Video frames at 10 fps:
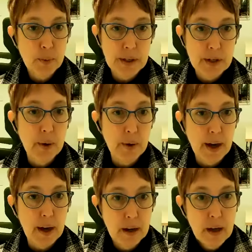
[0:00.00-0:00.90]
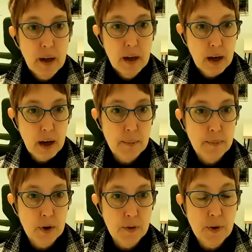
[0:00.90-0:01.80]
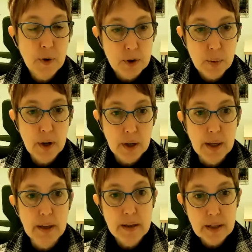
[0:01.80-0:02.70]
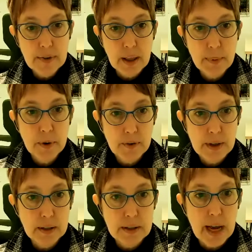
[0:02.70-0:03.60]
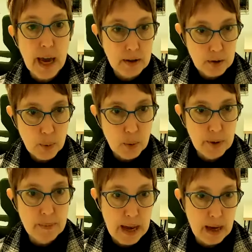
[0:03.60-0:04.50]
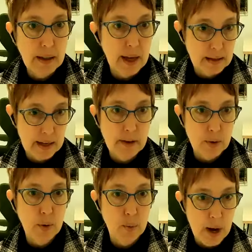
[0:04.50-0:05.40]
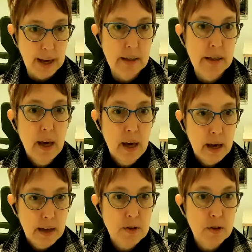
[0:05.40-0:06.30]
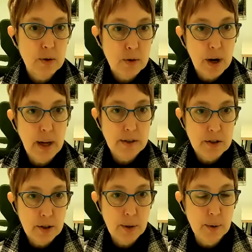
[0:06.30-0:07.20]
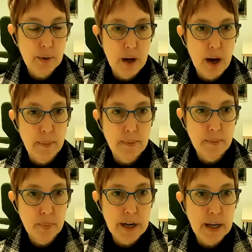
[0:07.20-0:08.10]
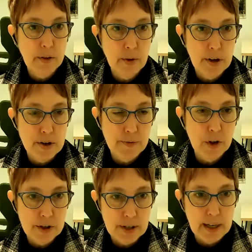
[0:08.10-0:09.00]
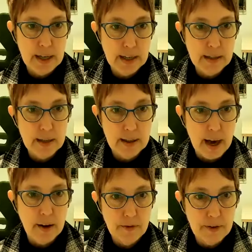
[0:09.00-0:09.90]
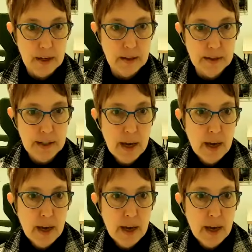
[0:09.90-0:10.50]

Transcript: We know that folks who are in the developer field tend toward male and tend toward white. And so trying to bring in greater diversity into that field.